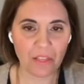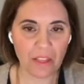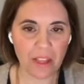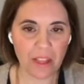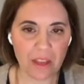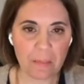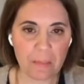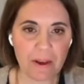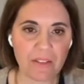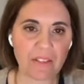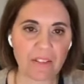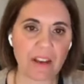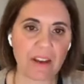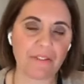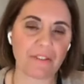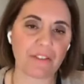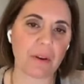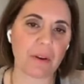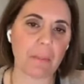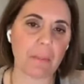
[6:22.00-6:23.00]
Think about that
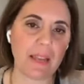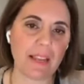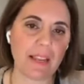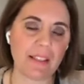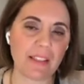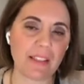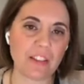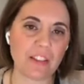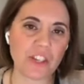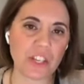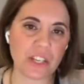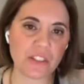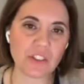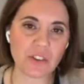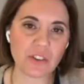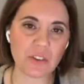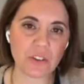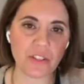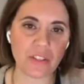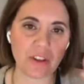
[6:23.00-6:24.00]
for a minute, that just
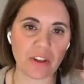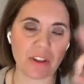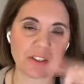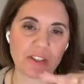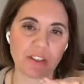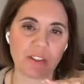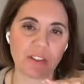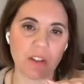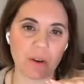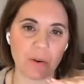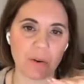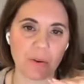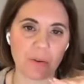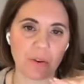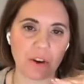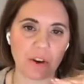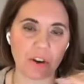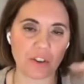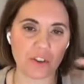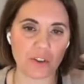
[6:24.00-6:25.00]
your thoughts
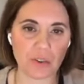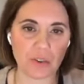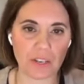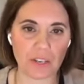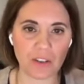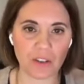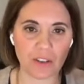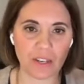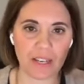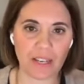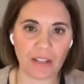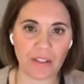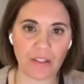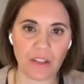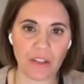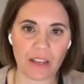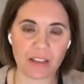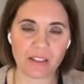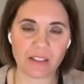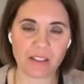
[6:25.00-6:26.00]
alone are triggering
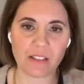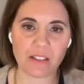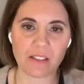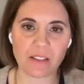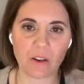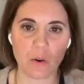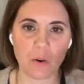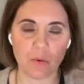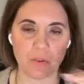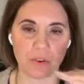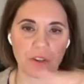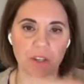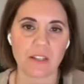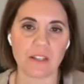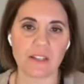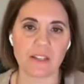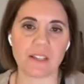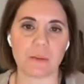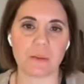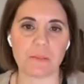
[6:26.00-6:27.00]
this
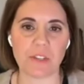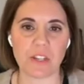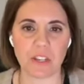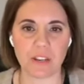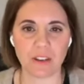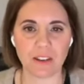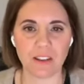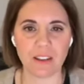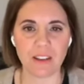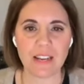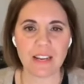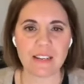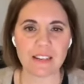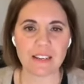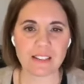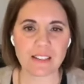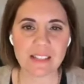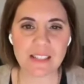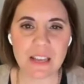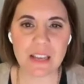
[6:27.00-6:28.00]
overconsumption.
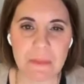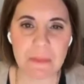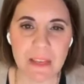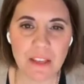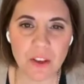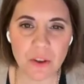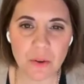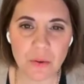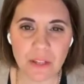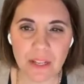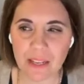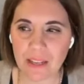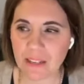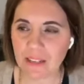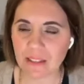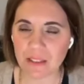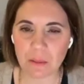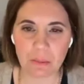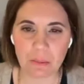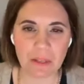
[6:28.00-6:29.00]
Doesn't that make you land
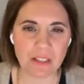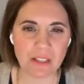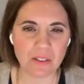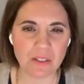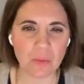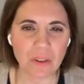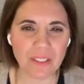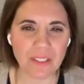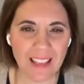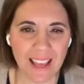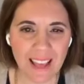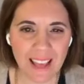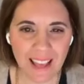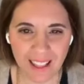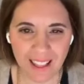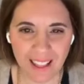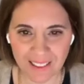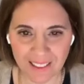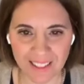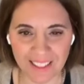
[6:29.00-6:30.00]
at the place of what the
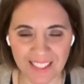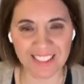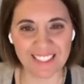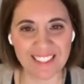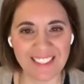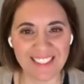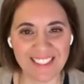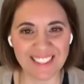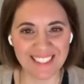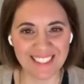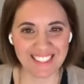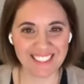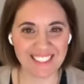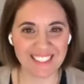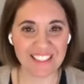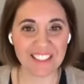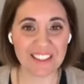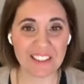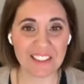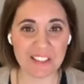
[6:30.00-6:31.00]
hell?
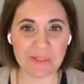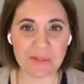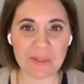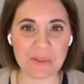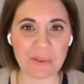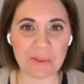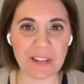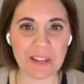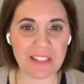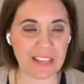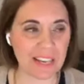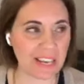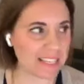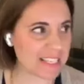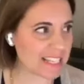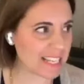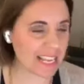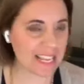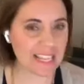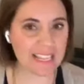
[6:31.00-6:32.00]
That's always what I think. I
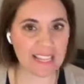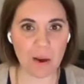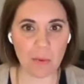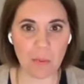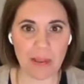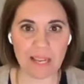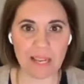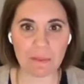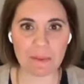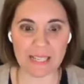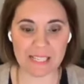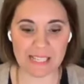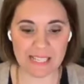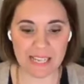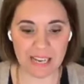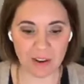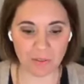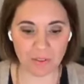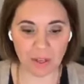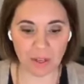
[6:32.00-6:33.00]
say it in that way to
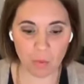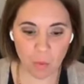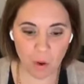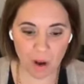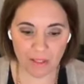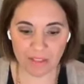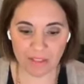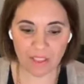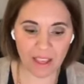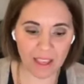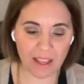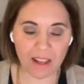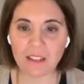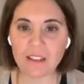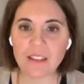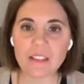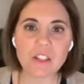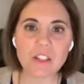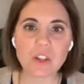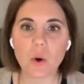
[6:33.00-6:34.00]
myself, like, what the
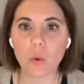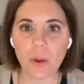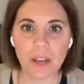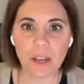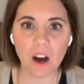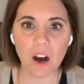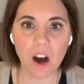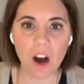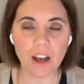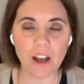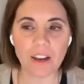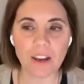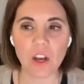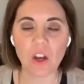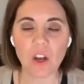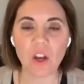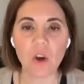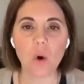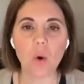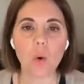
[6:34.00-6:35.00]
hell is going on?
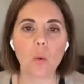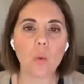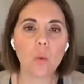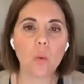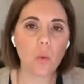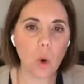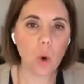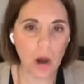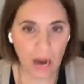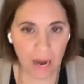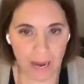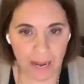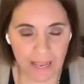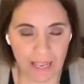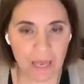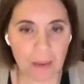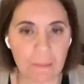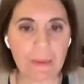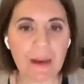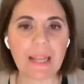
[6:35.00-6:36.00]
Why
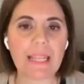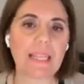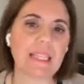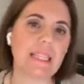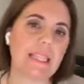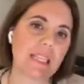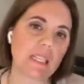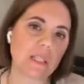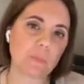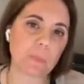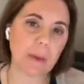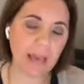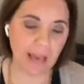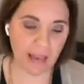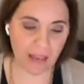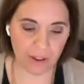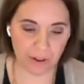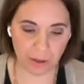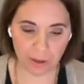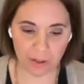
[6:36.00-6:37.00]
am I in this
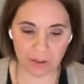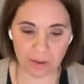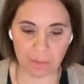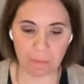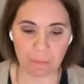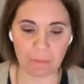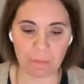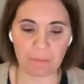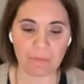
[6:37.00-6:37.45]
pattern?